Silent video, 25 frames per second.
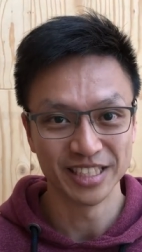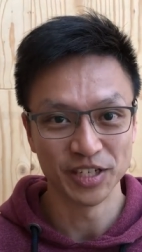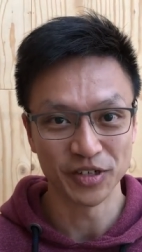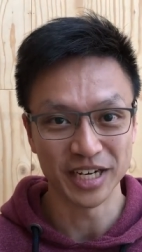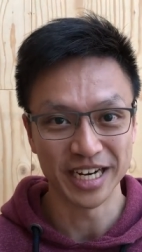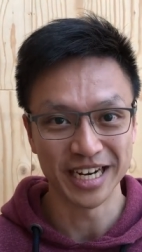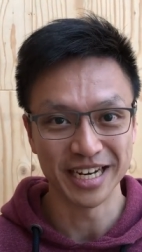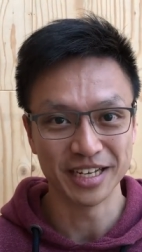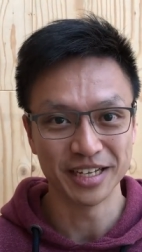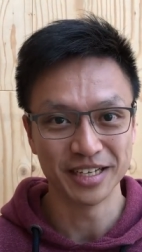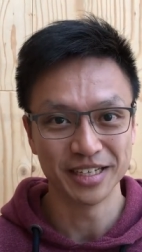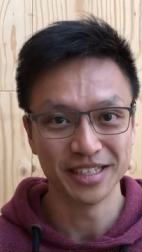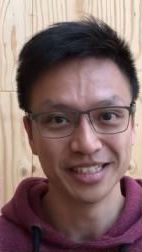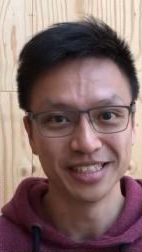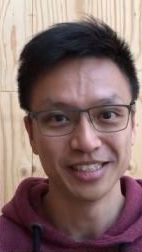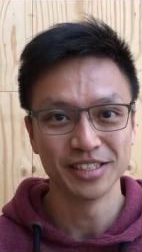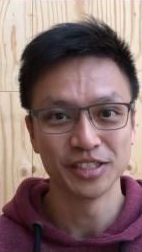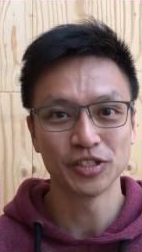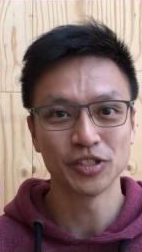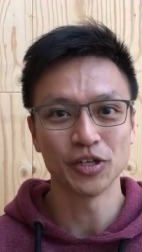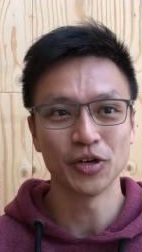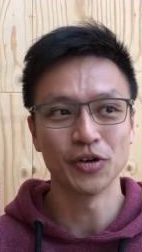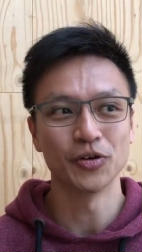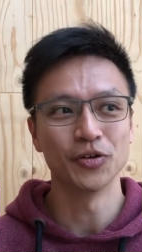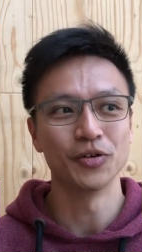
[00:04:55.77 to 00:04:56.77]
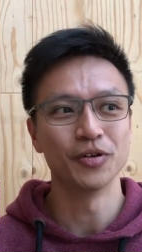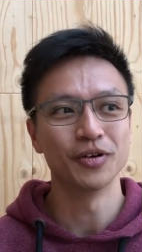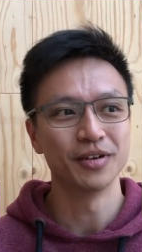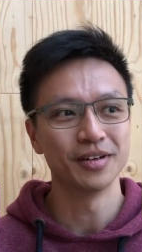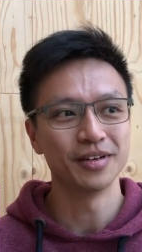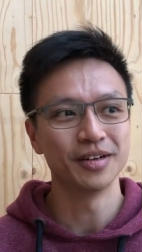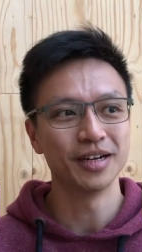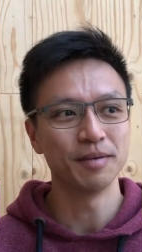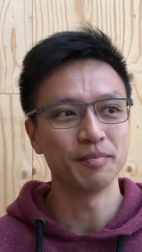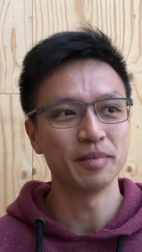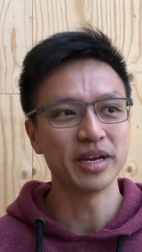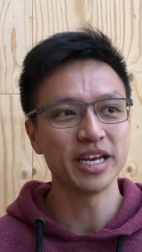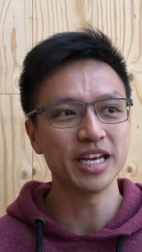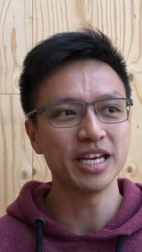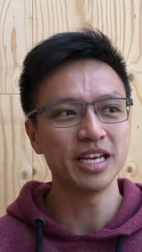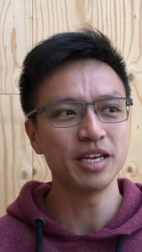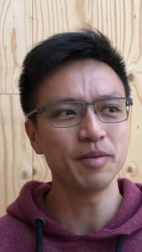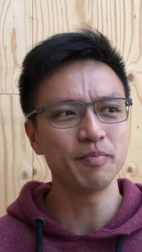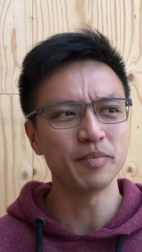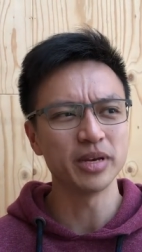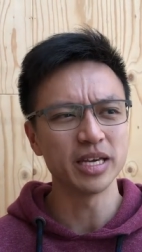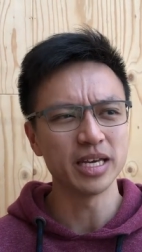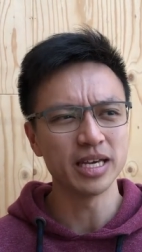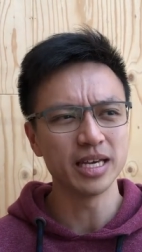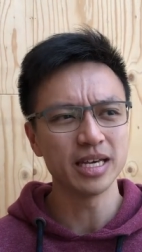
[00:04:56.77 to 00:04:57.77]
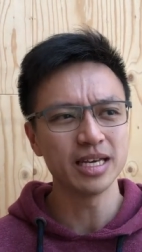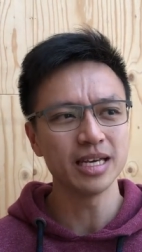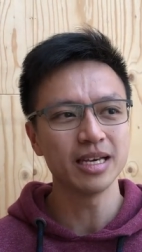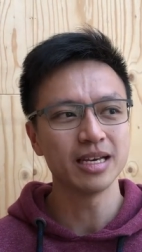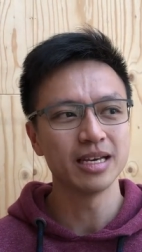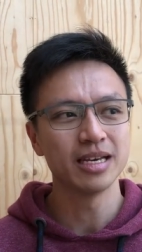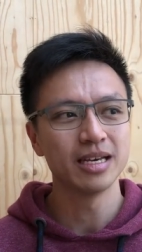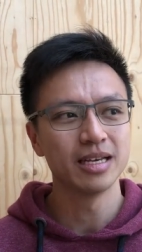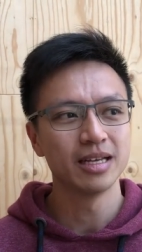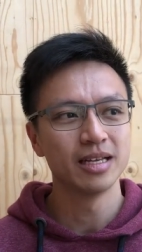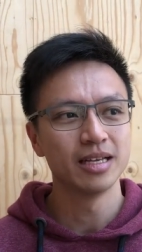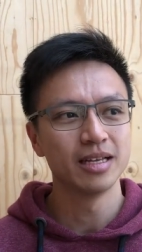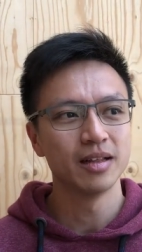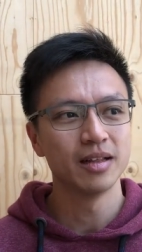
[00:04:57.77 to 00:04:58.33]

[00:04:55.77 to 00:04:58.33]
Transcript: Okay, so maybe